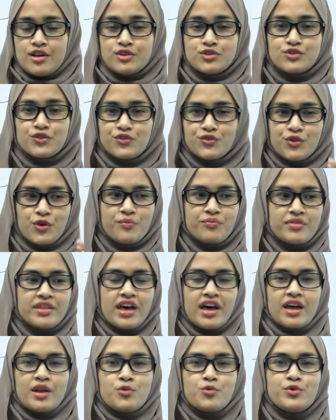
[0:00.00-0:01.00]
So from
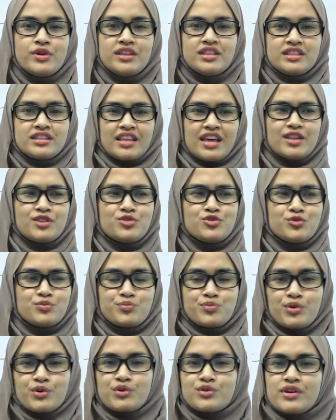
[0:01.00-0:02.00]
that, we tend to
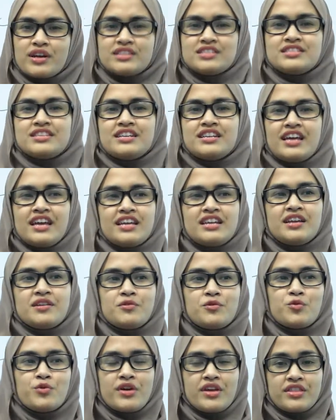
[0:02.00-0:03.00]

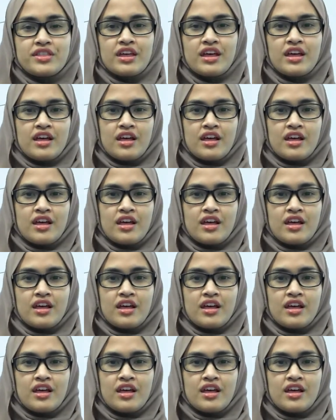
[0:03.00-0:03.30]
procrastinate it with